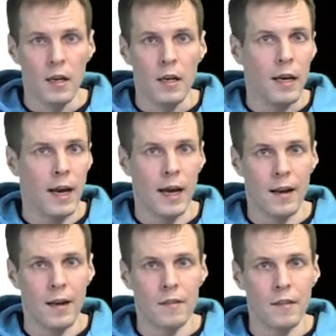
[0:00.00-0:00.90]

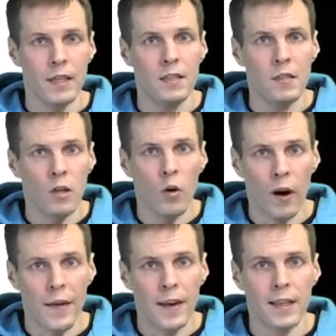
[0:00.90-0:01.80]
and they just go
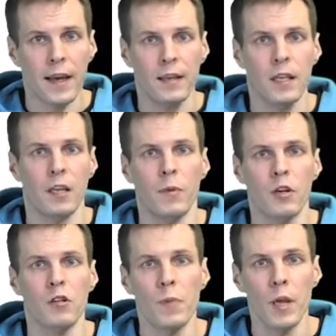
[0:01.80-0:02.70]
undetected
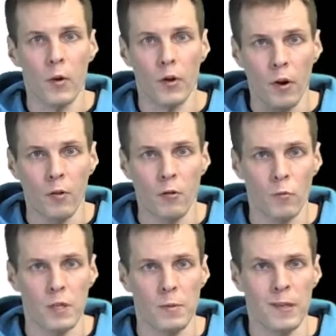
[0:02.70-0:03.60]
because people don't do
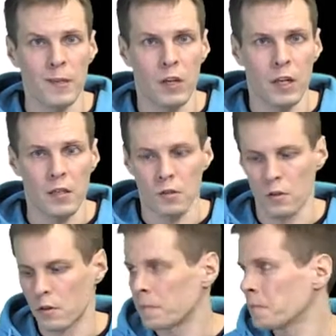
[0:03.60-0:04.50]

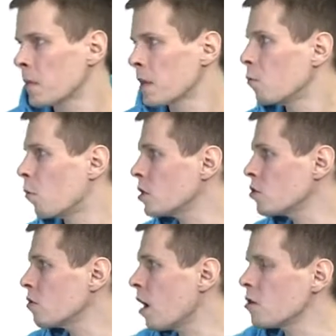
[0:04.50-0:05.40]
misspecifications. Once
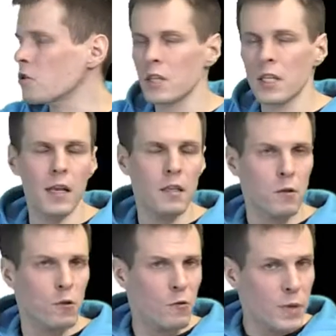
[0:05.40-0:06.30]
you understand the
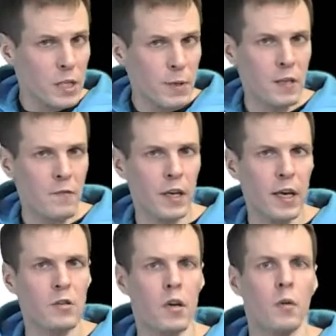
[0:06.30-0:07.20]
source of
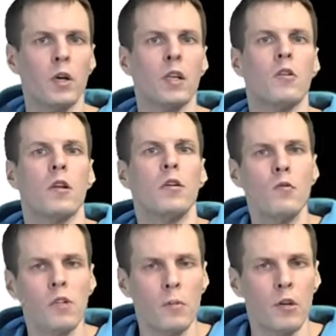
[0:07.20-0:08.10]
misspecification and whether you can
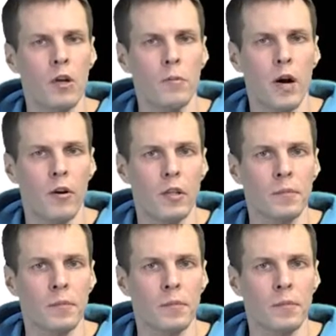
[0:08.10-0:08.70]
do something about it,